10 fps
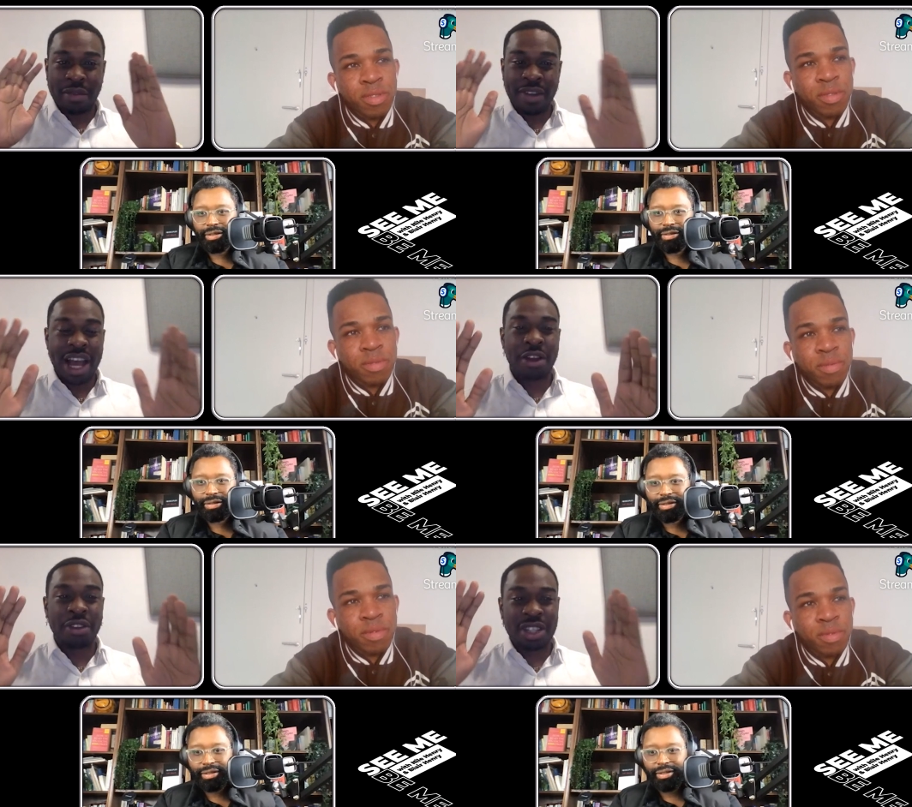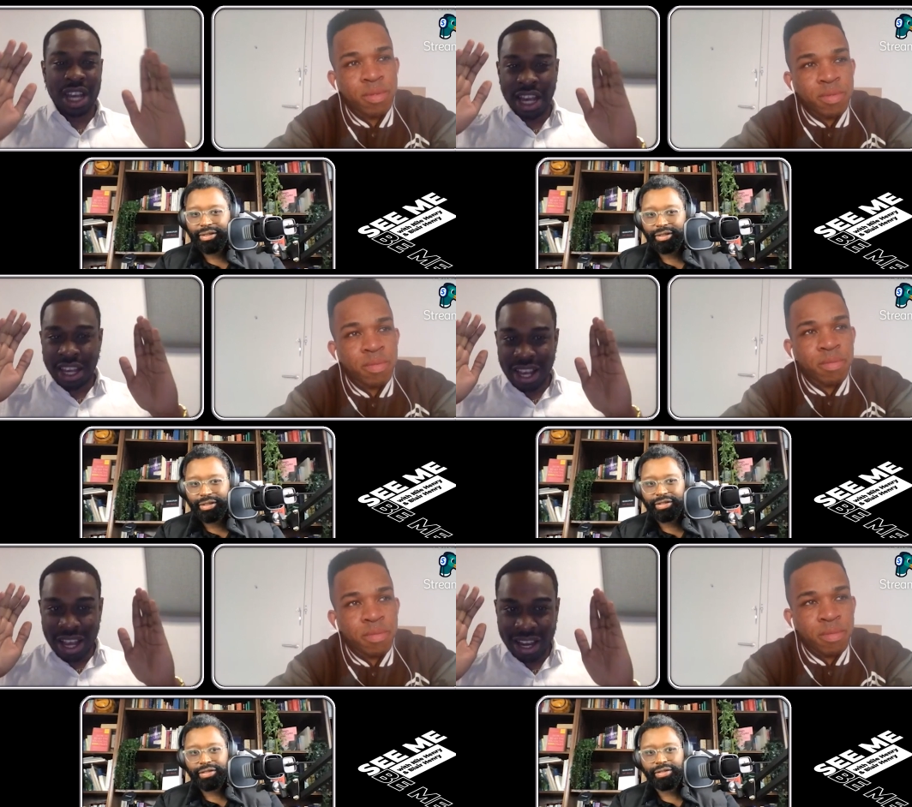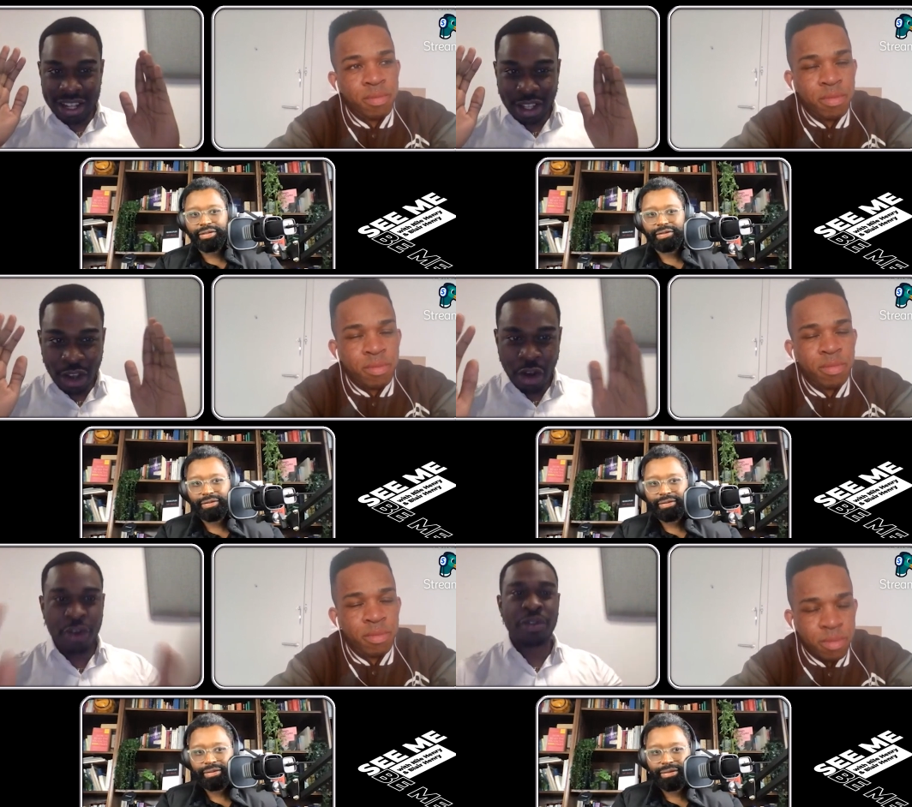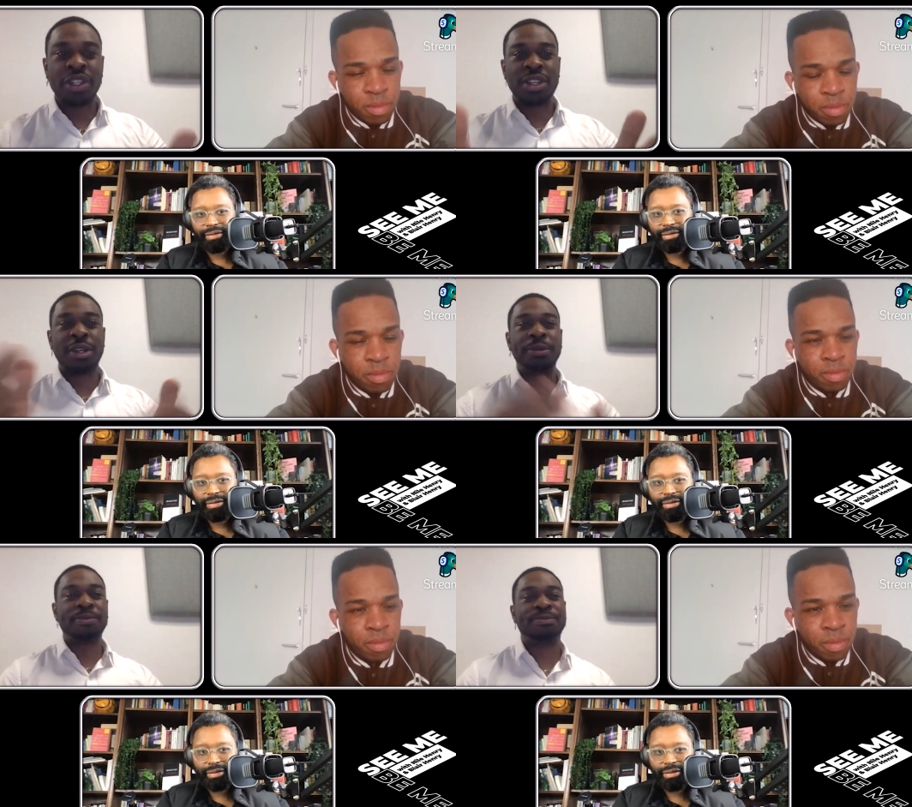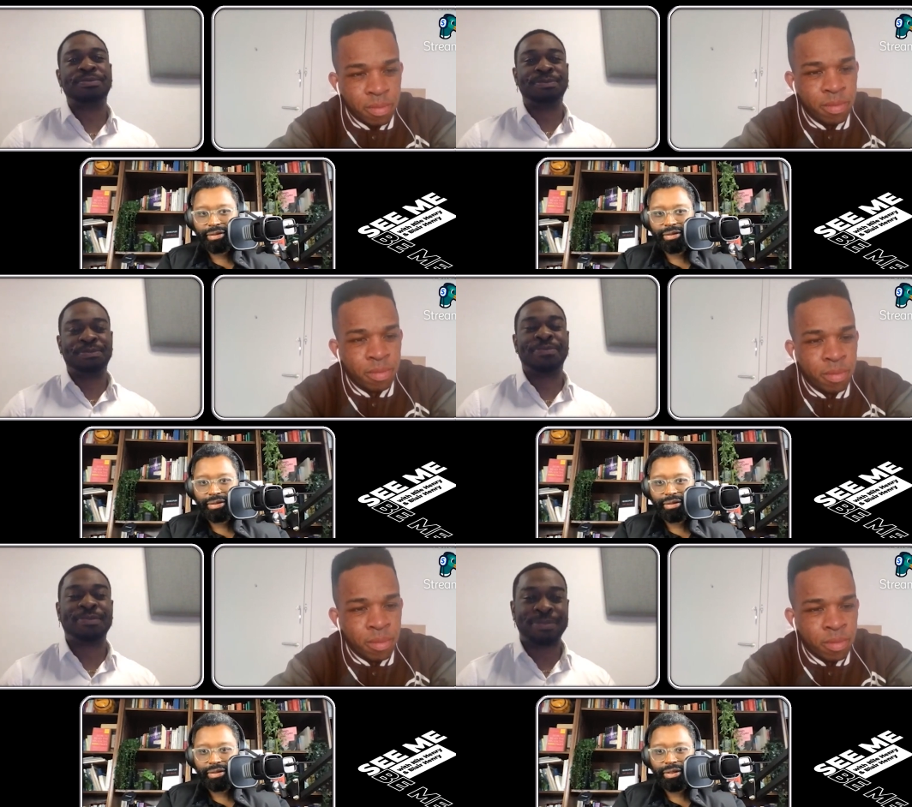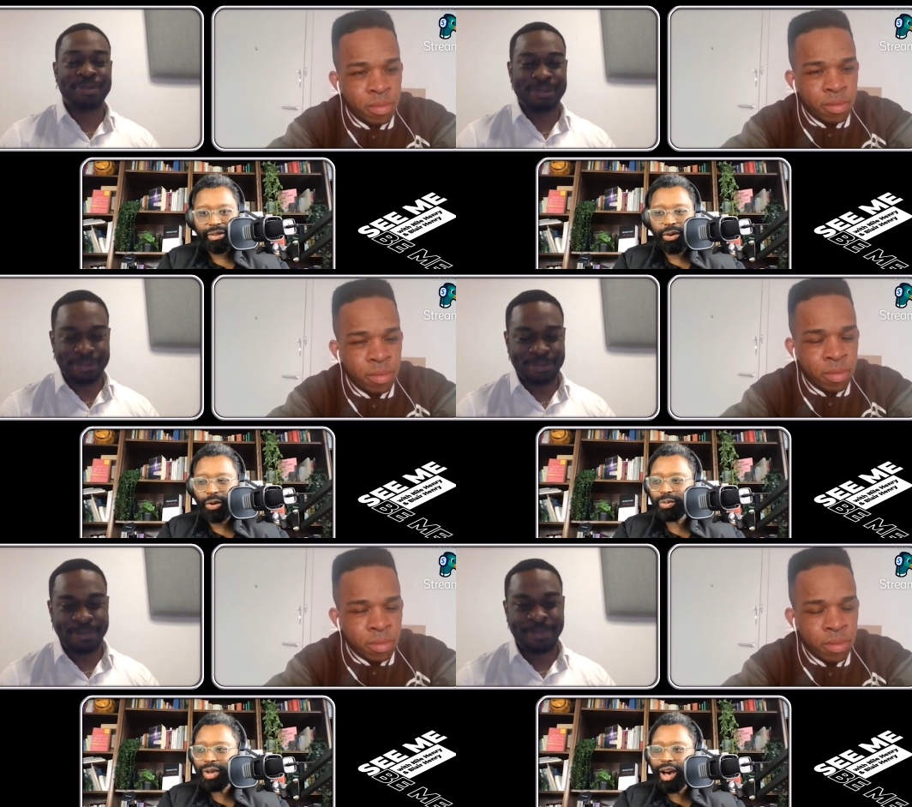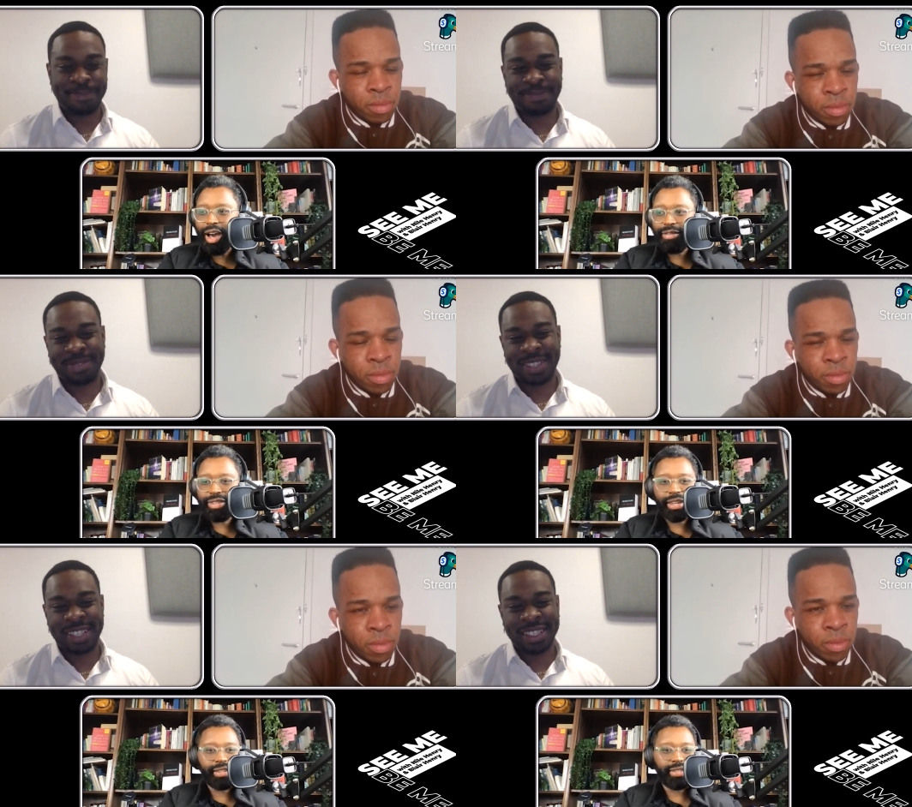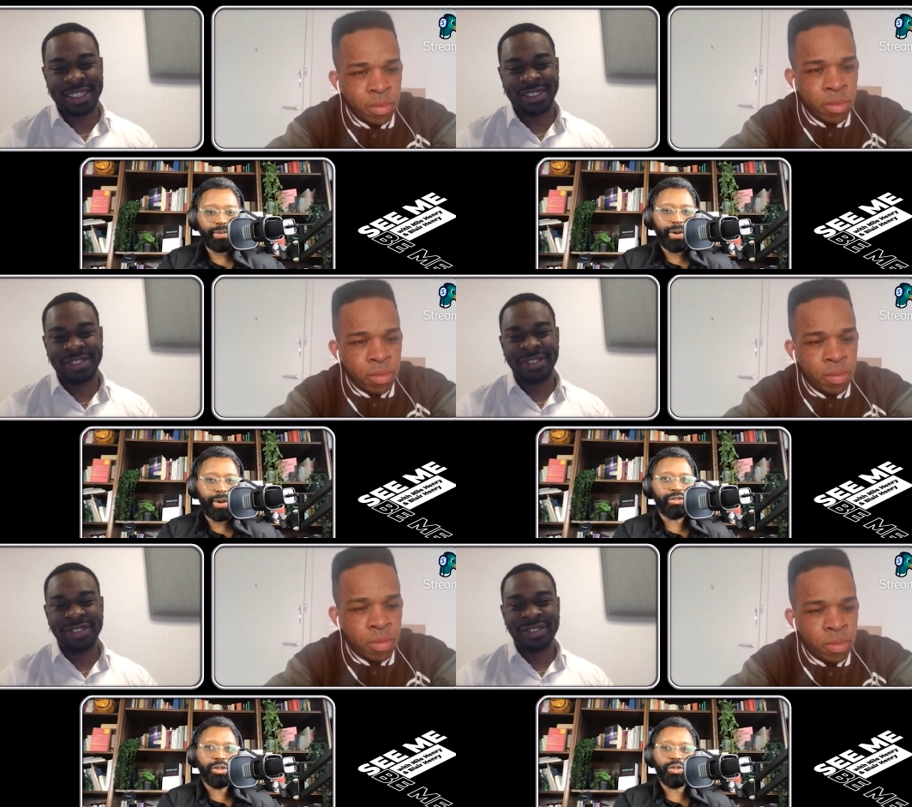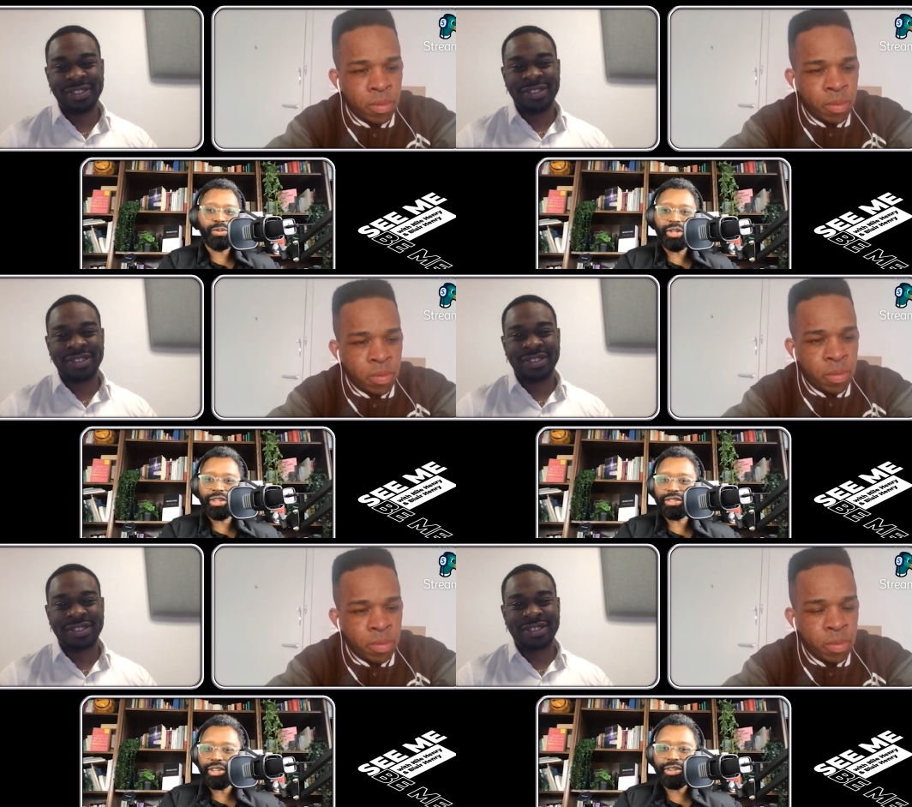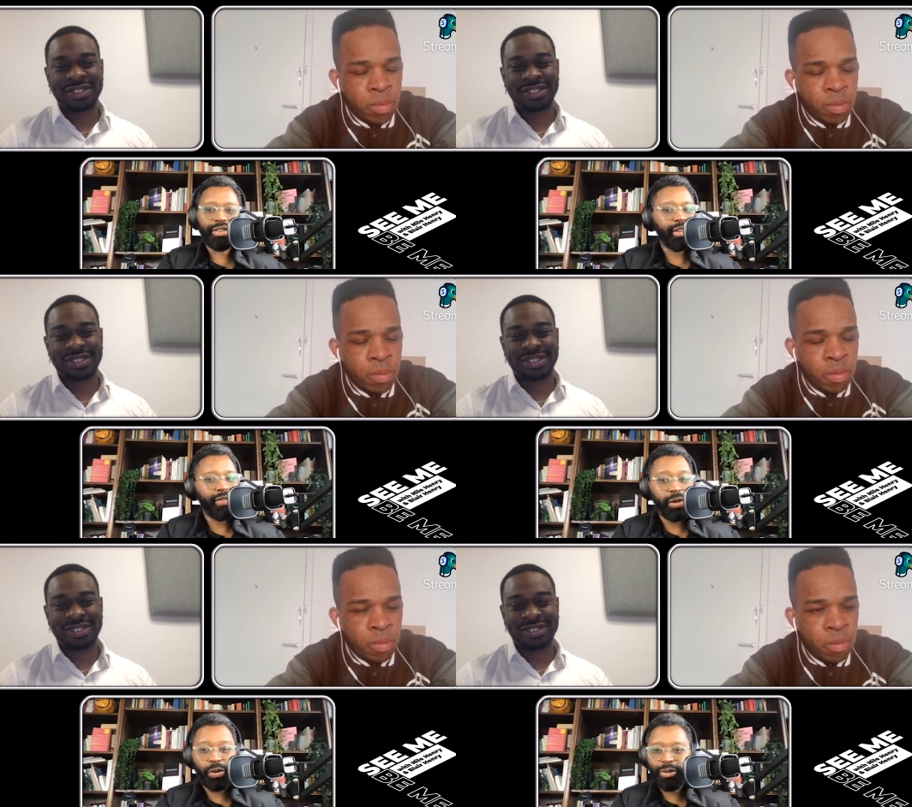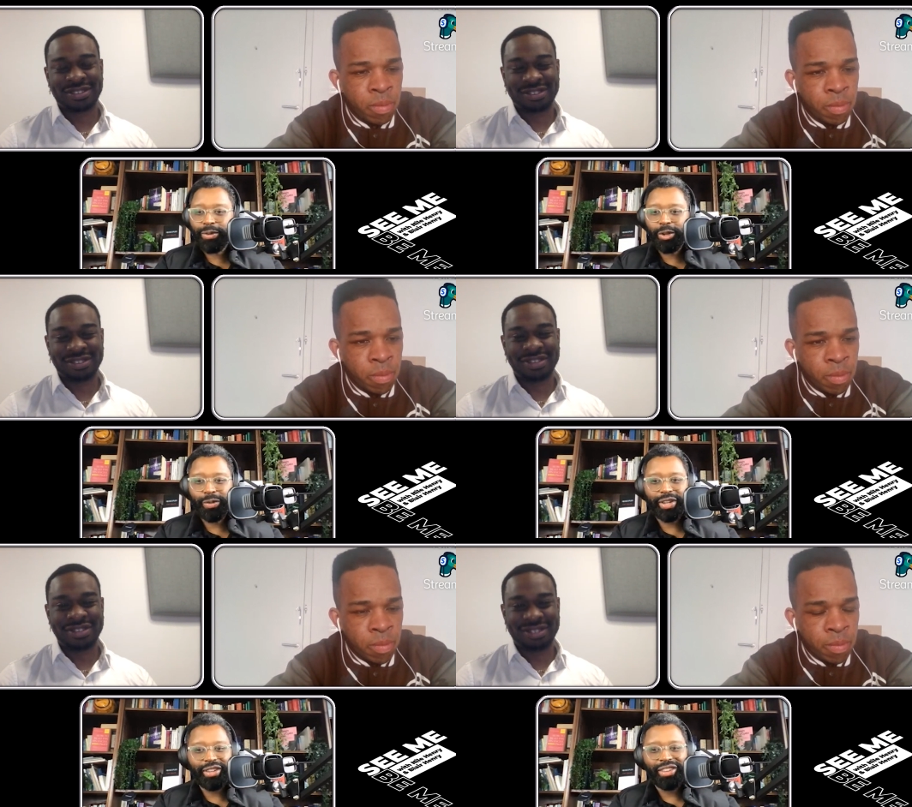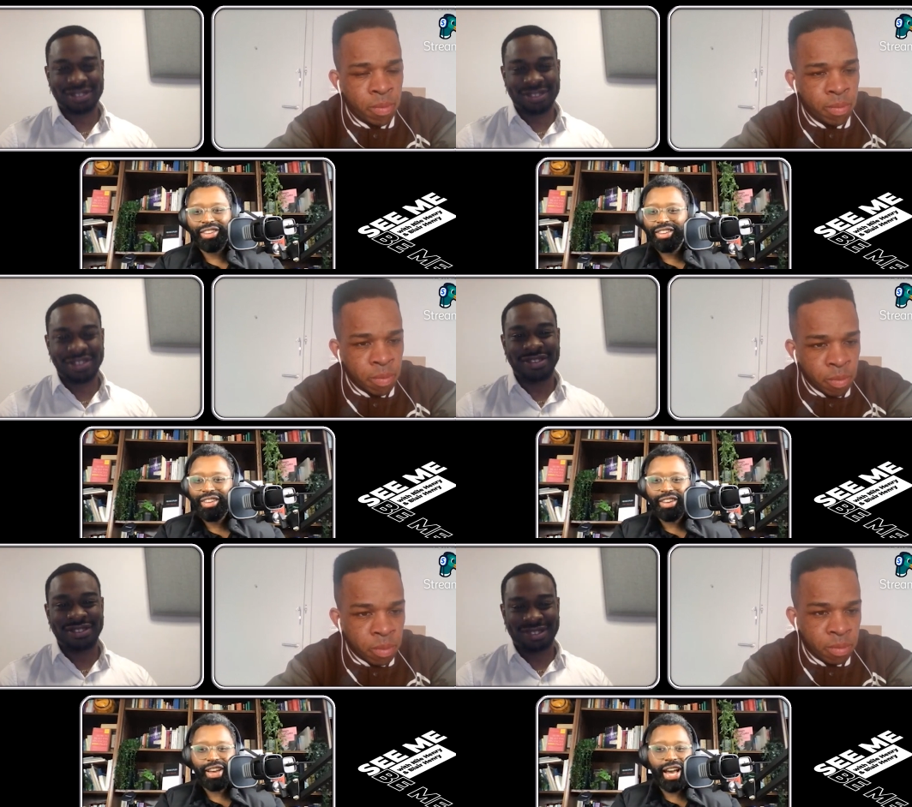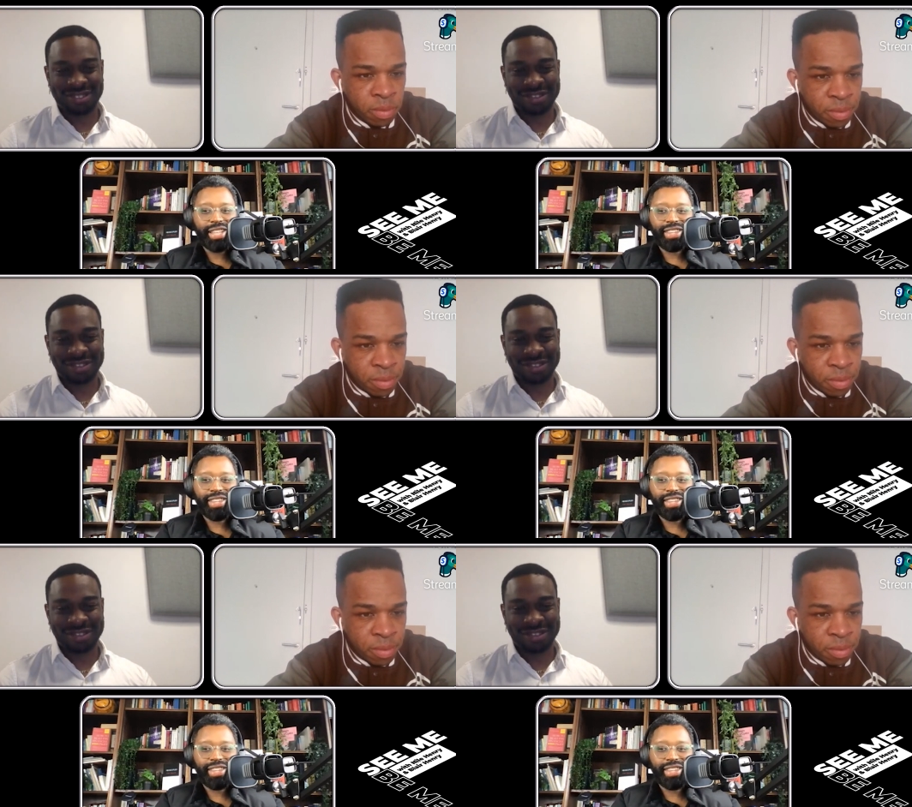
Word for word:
Speaker 1: the final say, and it's over to you.
Speaker 2: Awesome. I've taken a step back on social media, so if you want to follow me at